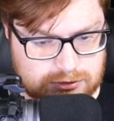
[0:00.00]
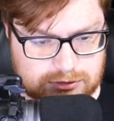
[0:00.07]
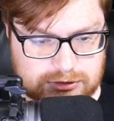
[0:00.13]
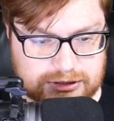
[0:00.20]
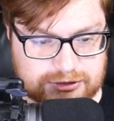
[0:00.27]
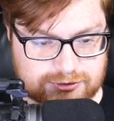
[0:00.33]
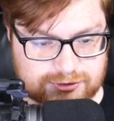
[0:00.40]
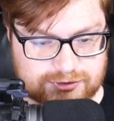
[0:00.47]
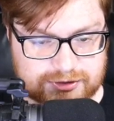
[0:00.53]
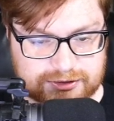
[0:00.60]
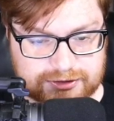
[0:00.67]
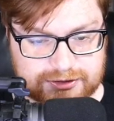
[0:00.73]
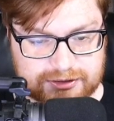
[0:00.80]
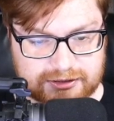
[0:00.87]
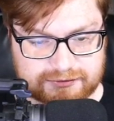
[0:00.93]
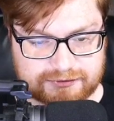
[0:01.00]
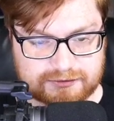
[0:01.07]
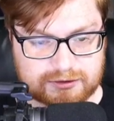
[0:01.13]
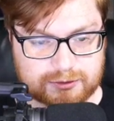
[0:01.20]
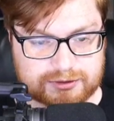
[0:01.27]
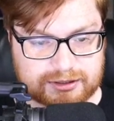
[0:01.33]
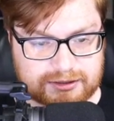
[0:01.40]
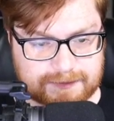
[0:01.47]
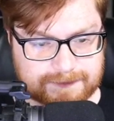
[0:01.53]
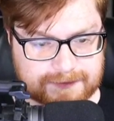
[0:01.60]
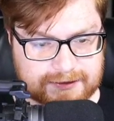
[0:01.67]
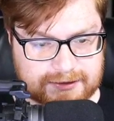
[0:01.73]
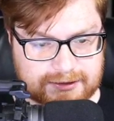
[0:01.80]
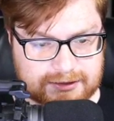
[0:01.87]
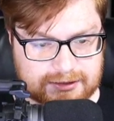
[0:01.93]
Interestingly enough, okay.
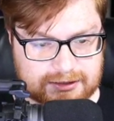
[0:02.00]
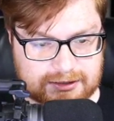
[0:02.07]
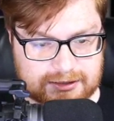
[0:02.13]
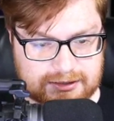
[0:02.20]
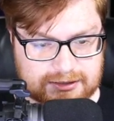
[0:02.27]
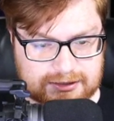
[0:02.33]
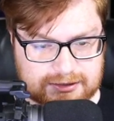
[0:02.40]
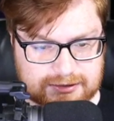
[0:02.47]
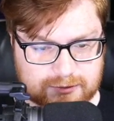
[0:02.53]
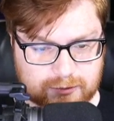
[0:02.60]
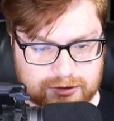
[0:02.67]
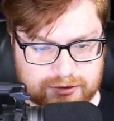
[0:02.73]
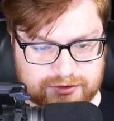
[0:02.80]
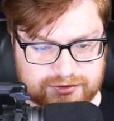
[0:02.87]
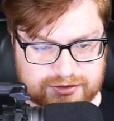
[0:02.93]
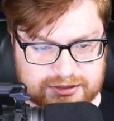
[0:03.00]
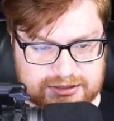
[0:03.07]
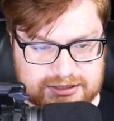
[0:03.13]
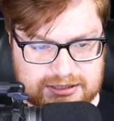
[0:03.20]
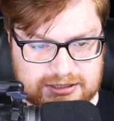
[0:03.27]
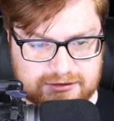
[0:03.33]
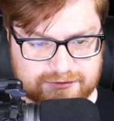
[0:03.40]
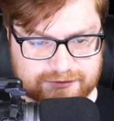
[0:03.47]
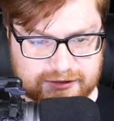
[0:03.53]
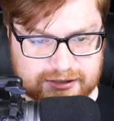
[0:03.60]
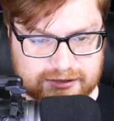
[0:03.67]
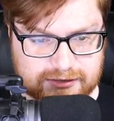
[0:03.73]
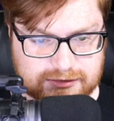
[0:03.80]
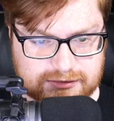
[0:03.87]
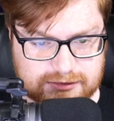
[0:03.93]
Uh, where is the key
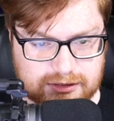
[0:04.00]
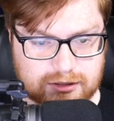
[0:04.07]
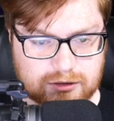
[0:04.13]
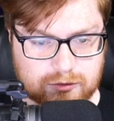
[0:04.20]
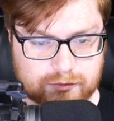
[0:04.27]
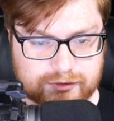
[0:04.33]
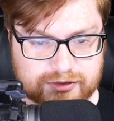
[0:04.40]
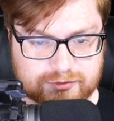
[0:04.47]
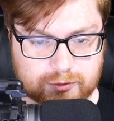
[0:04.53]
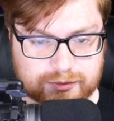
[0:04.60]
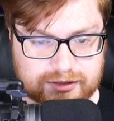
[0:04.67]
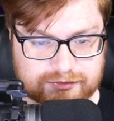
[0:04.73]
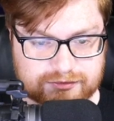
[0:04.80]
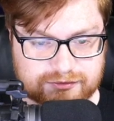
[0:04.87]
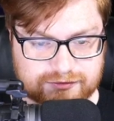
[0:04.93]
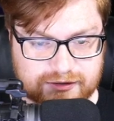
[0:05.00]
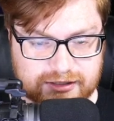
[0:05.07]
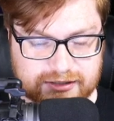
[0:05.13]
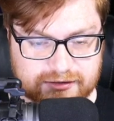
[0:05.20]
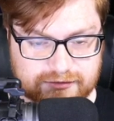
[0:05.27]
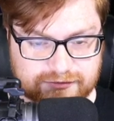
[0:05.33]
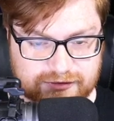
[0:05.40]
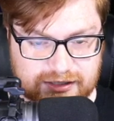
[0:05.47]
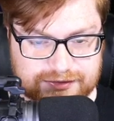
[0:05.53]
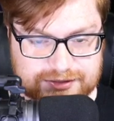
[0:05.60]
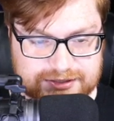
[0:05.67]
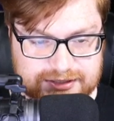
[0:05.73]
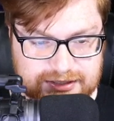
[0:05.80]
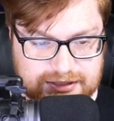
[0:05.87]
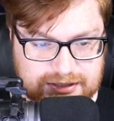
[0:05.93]
file? Oh, that's what we have to find. Find the
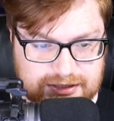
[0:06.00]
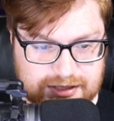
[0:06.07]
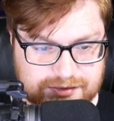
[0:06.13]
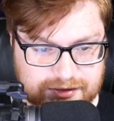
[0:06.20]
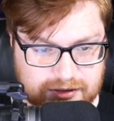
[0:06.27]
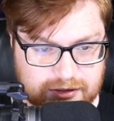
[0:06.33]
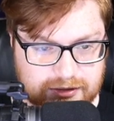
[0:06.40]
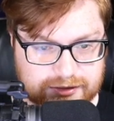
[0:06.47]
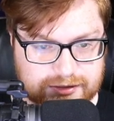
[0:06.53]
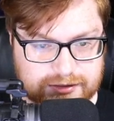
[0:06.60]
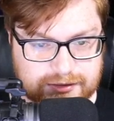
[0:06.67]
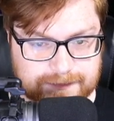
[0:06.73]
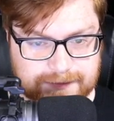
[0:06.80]
key and then log in.